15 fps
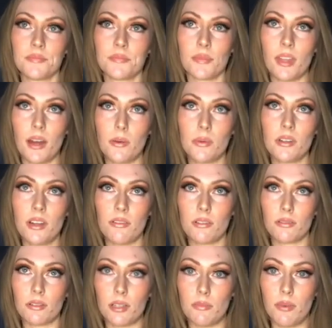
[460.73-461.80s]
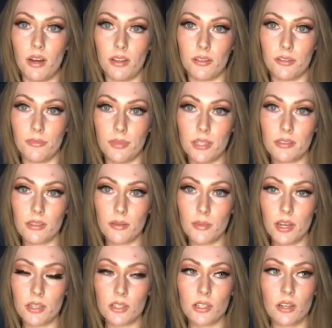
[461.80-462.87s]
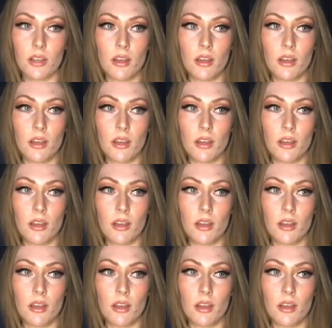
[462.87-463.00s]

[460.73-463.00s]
That one never really bothered me so much.